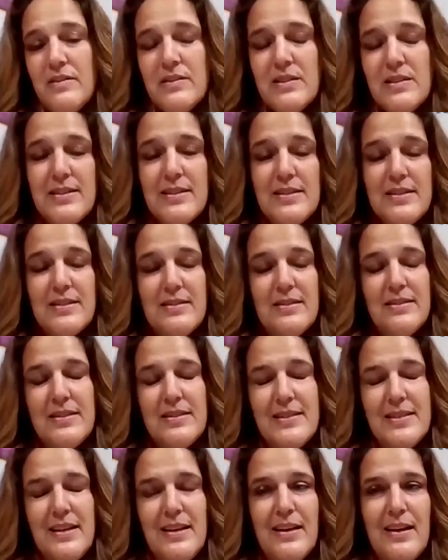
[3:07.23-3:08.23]
to
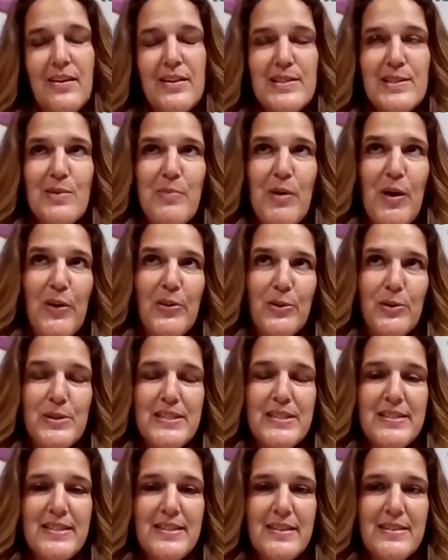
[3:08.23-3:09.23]
see some other
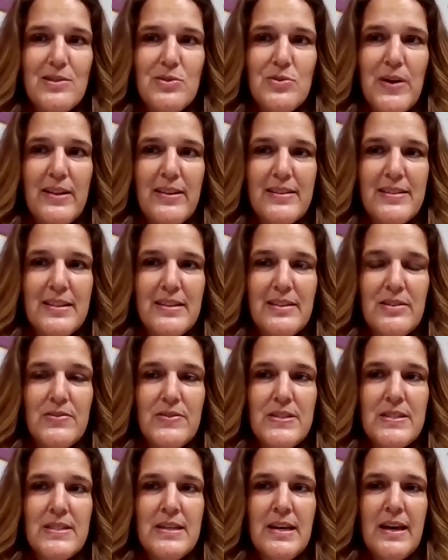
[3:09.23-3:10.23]
deceased
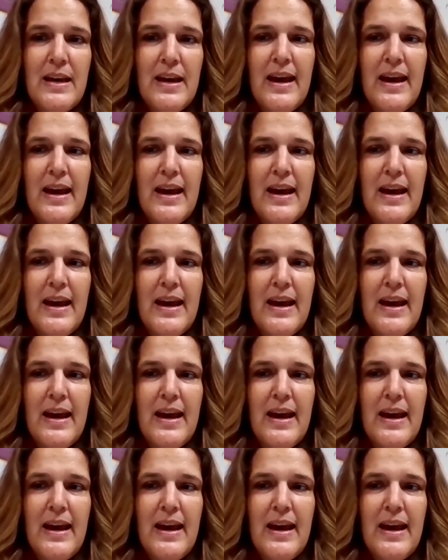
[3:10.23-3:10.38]
relatives?